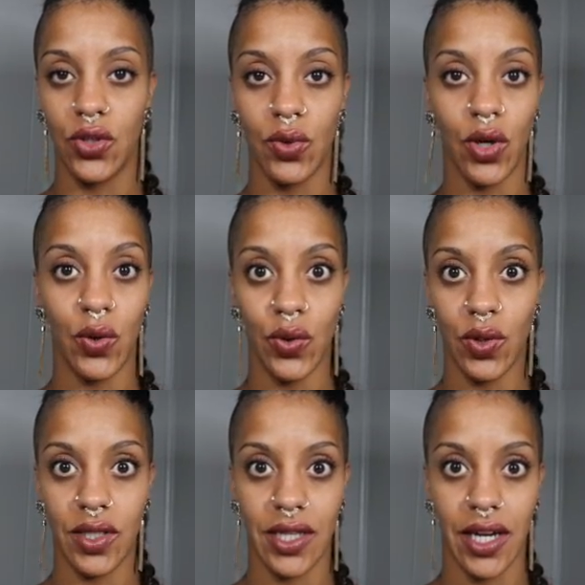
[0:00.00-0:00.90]
do a whole new
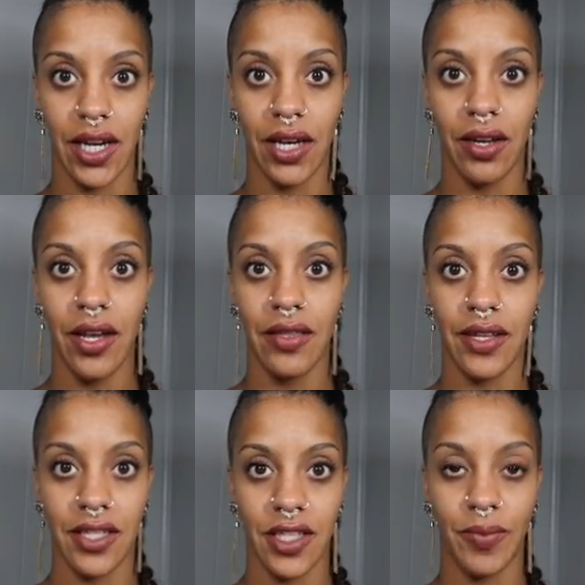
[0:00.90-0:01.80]
design
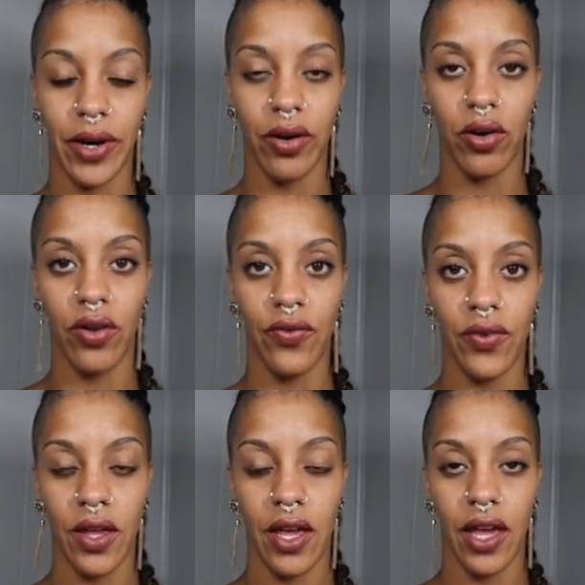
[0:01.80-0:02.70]
that's inspired
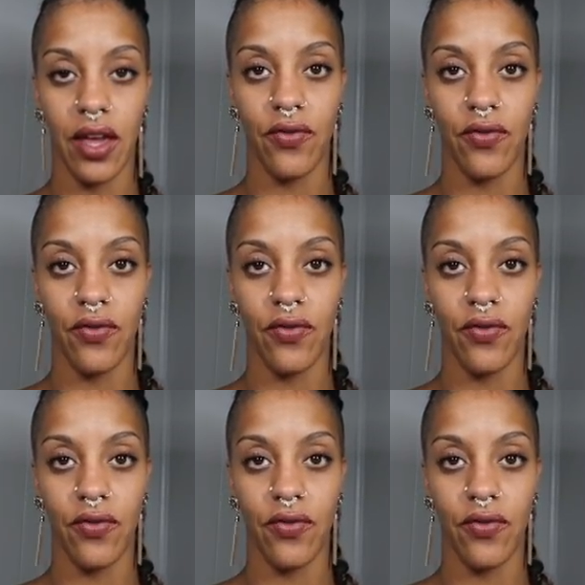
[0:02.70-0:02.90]
off a